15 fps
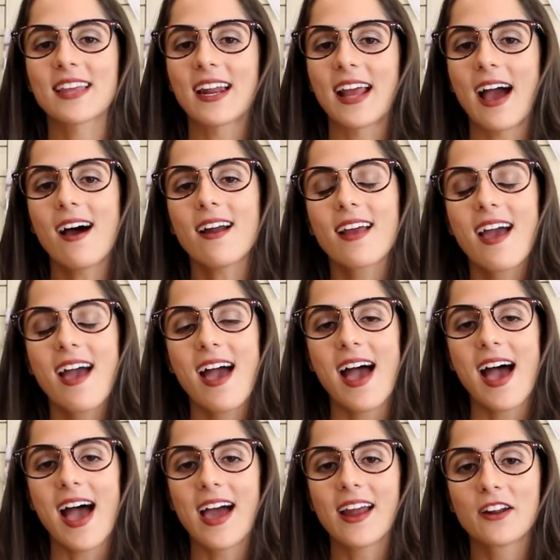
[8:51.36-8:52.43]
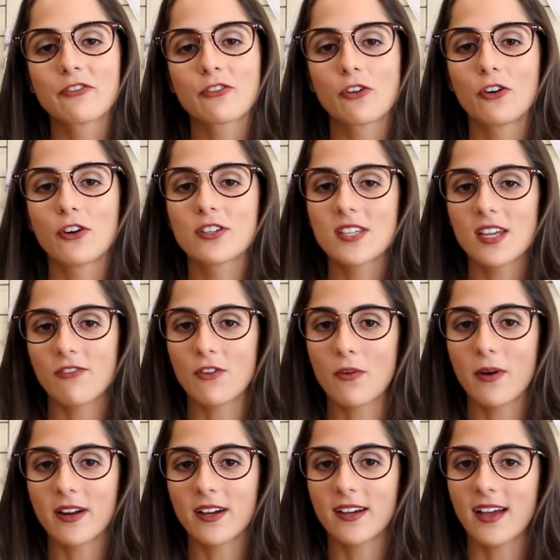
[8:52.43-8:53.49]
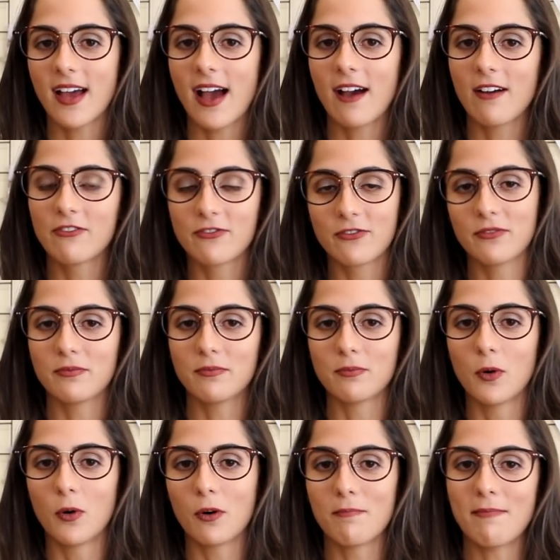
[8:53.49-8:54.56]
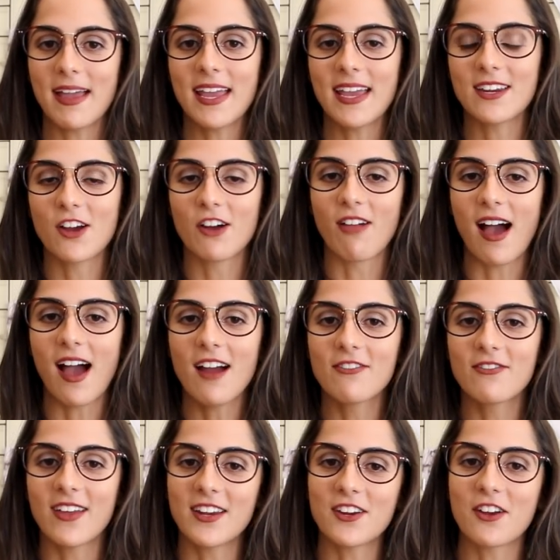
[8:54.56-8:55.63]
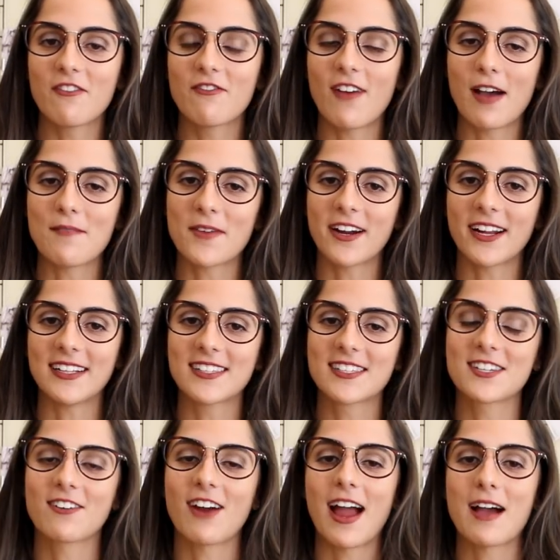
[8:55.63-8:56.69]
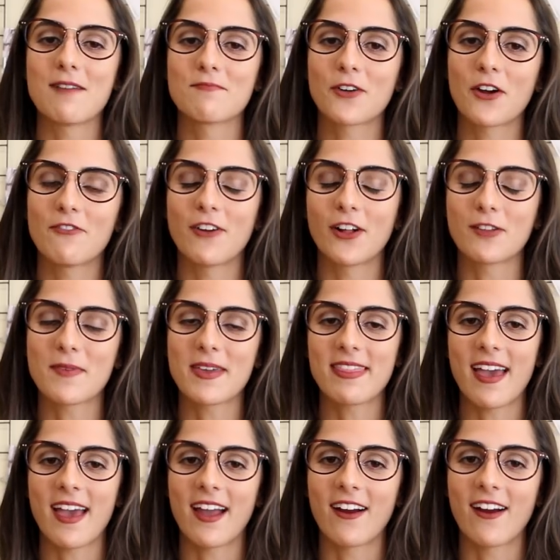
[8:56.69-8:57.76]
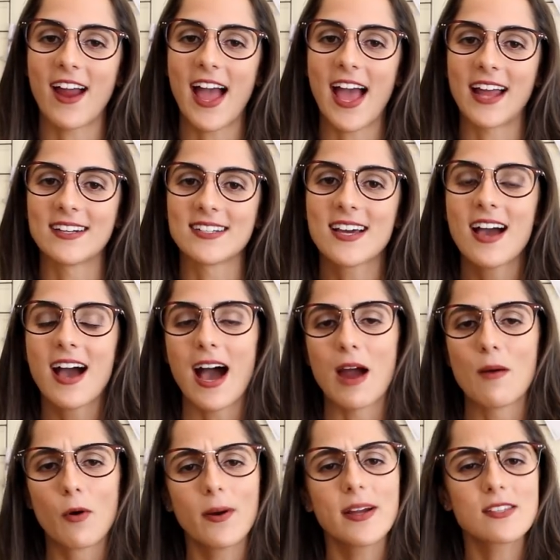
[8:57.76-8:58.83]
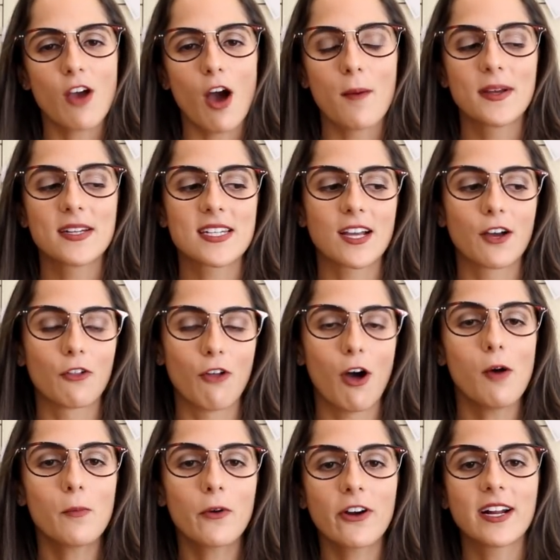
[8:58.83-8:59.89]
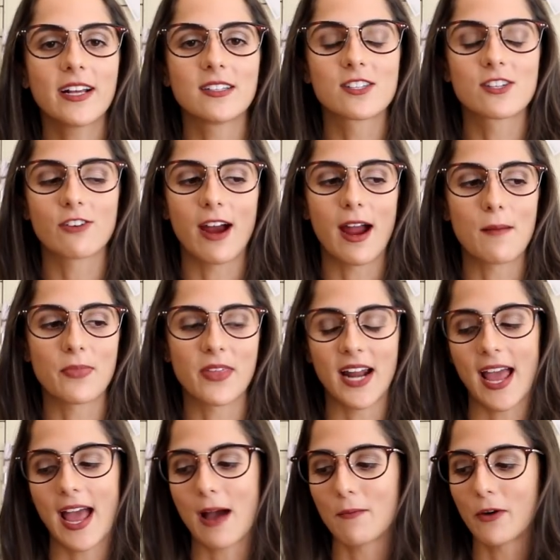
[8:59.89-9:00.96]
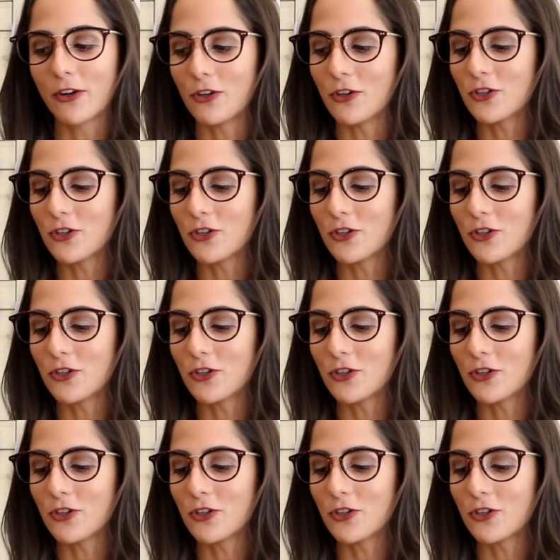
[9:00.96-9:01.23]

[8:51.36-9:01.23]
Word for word: that out. And of course, if you want to have more me in your life, then you can find me on Instagram, go follow me there. And I'm always commenting a lot more on Instagram than I am on